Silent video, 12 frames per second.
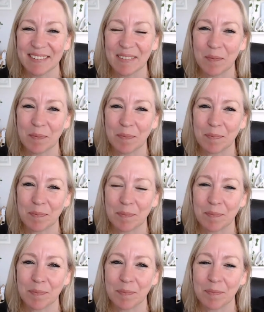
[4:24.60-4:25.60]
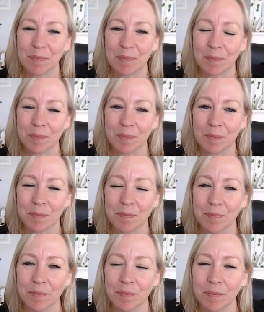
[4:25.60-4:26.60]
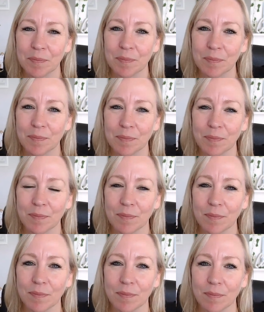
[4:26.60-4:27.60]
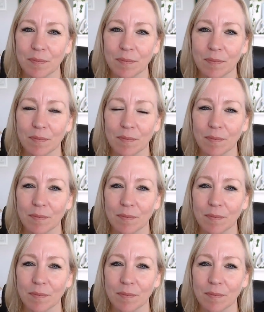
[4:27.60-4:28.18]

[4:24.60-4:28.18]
(no one is talking)